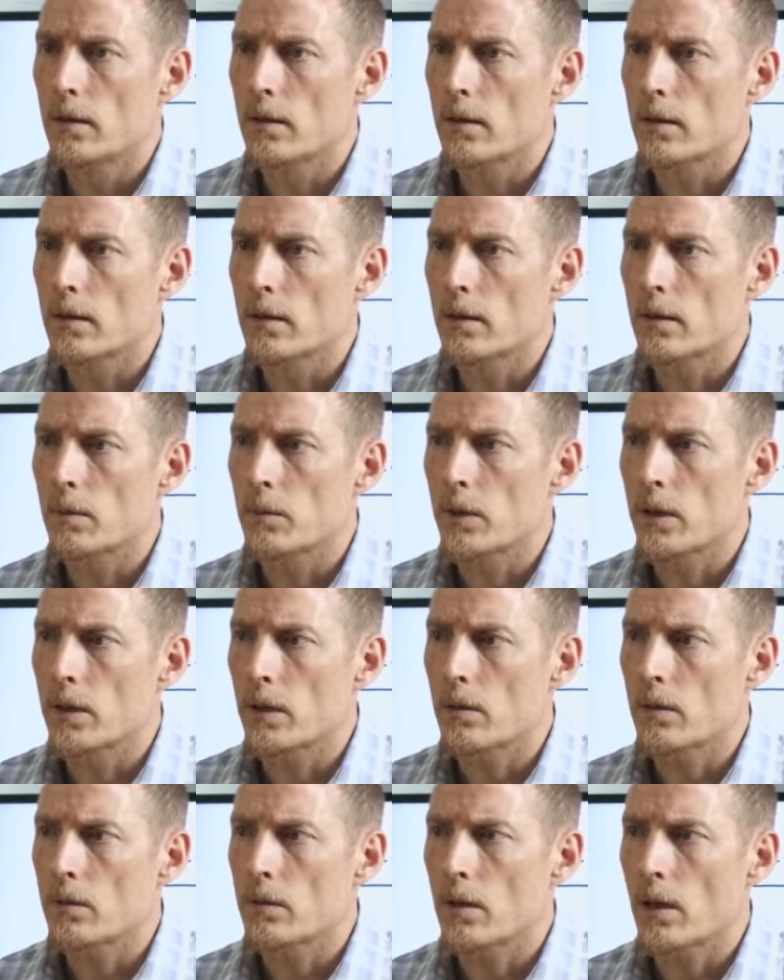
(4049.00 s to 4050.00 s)
And we
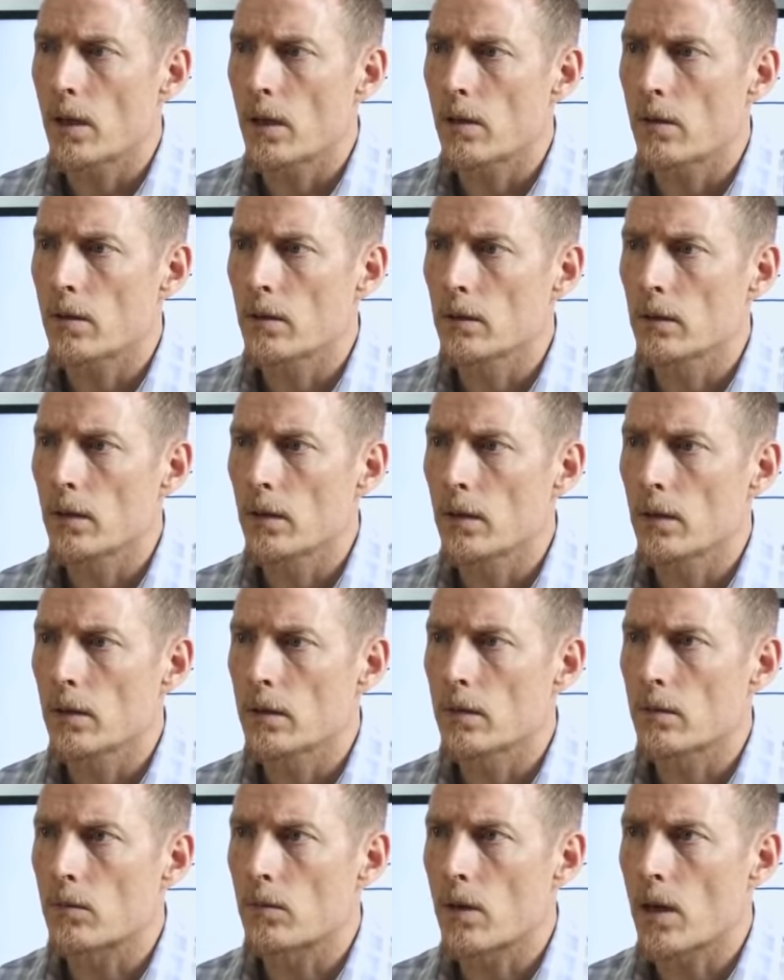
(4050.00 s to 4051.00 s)
go down a little on the
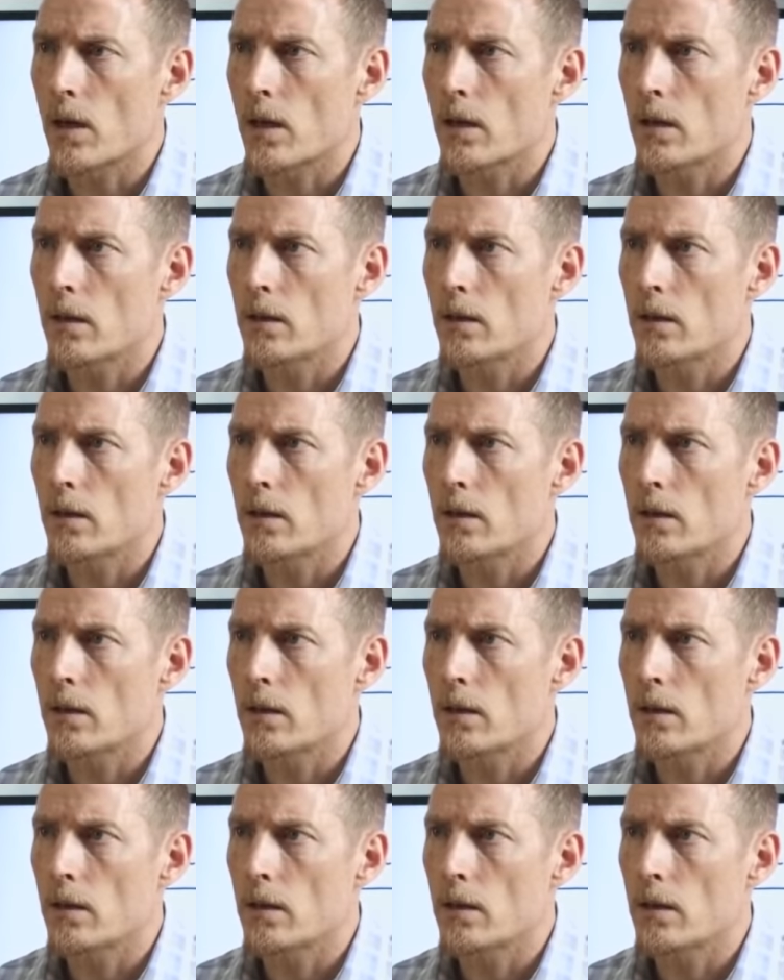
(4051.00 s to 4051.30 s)
right.